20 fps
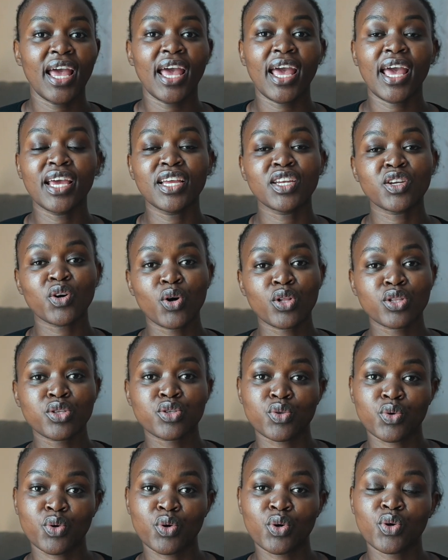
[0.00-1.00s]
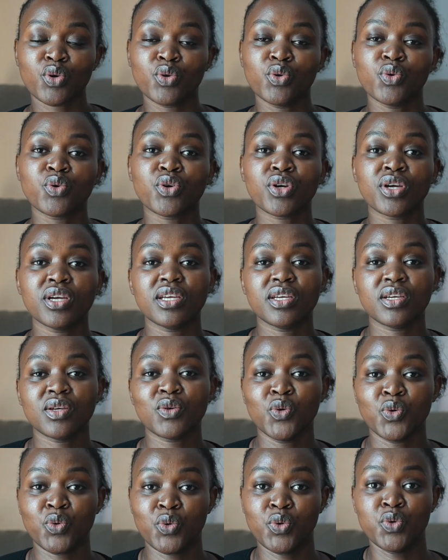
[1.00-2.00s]
and also you
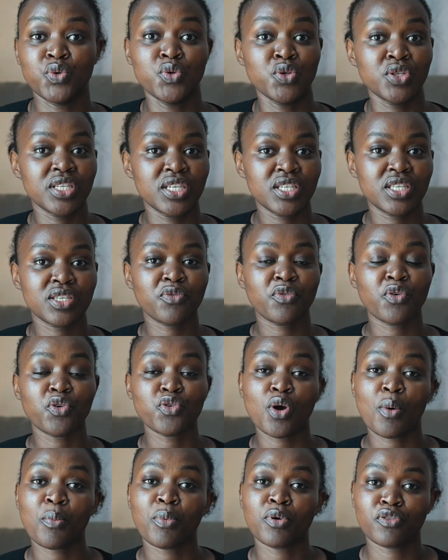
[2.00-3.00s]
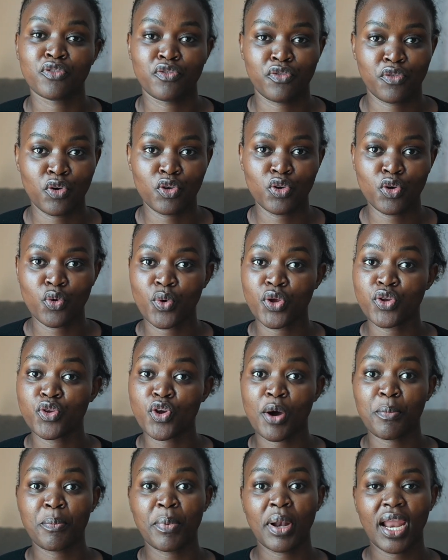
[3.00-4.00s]
use it for your portfolio. When
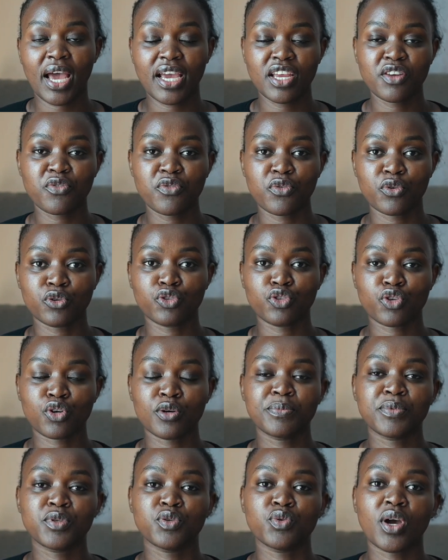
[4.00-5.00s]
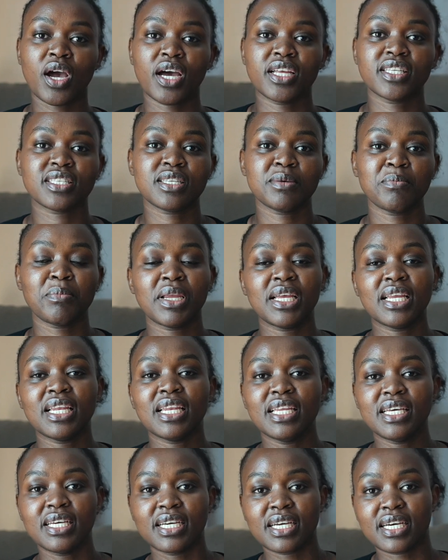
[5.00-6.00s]
you're applying for jobs, you can
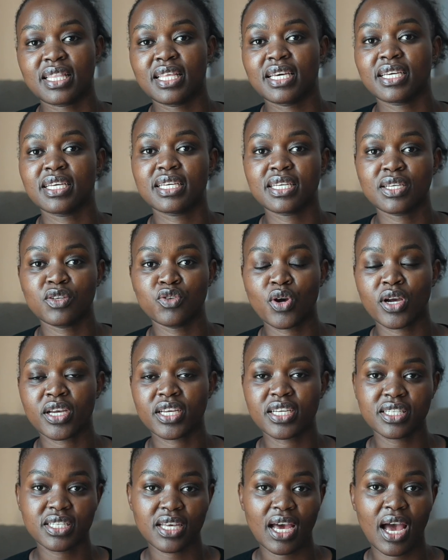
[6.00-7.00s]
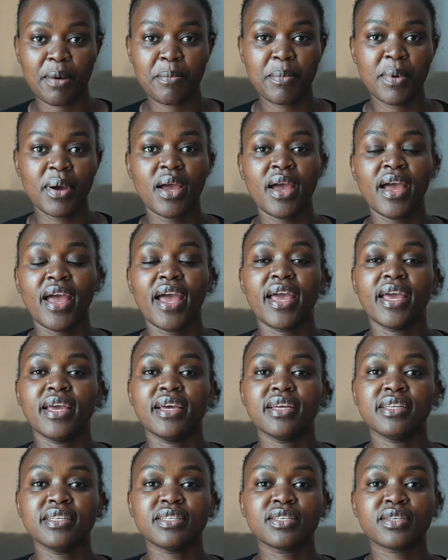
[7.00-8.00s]
simply link your GitHub
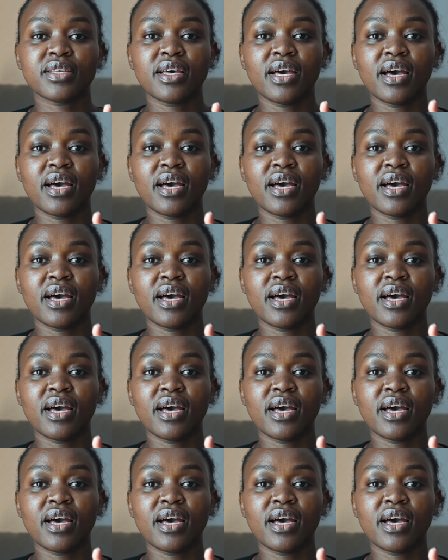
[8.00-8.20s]
and